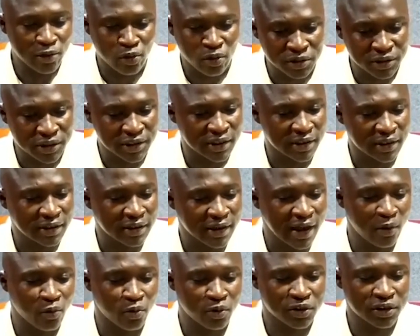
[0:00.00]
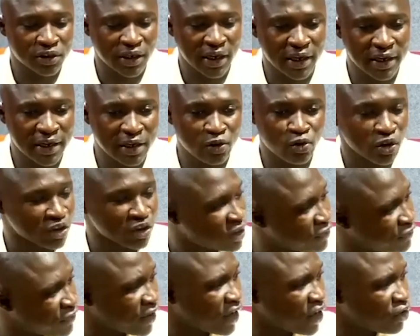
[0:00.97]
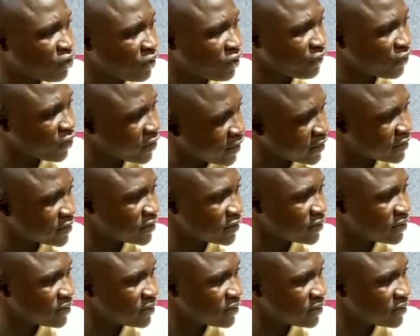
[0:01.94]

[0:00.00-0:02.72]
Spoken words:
don't think there was any justification for that.